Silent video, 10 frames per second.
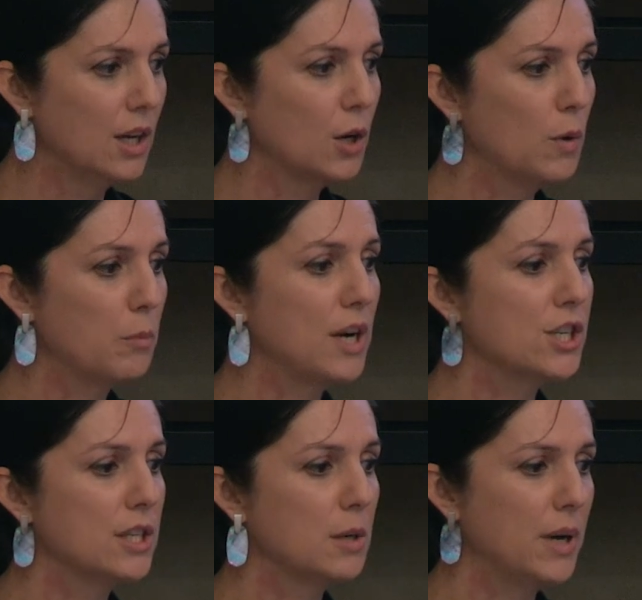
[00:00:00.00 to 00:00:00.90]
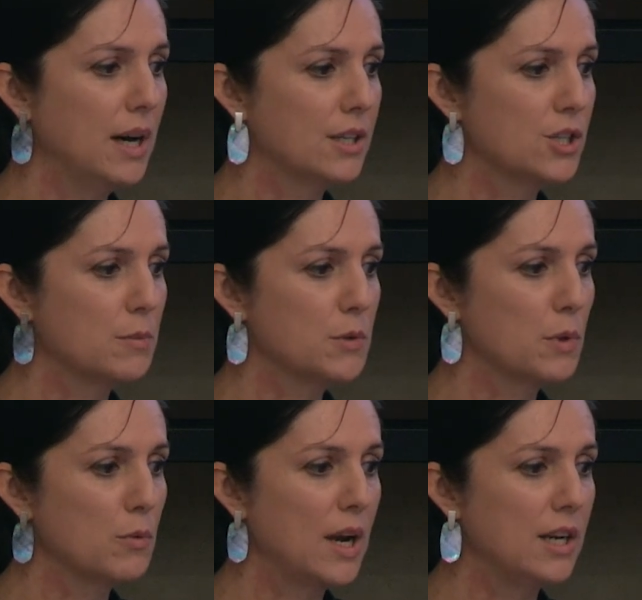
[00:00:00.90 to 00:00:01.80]
cooperation and partnerships with
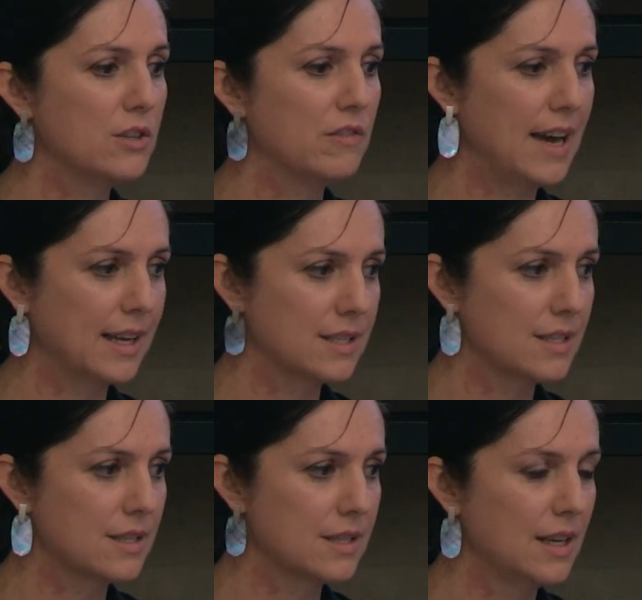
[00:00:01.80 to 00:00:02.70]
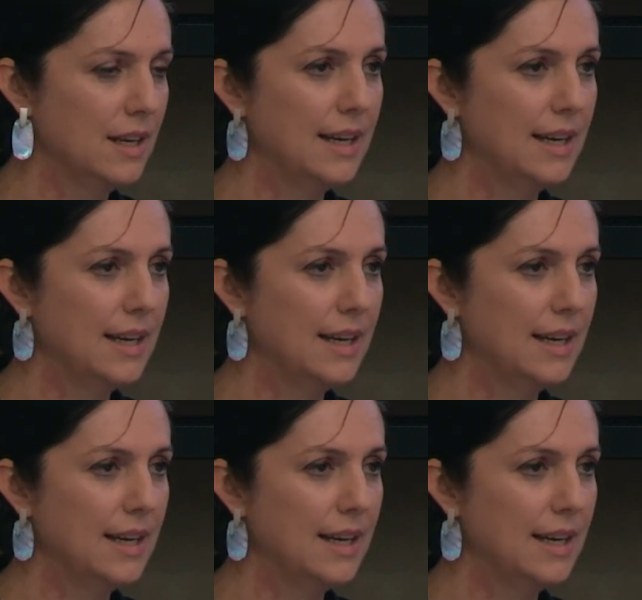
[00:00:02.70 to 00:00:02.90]
a range of actors.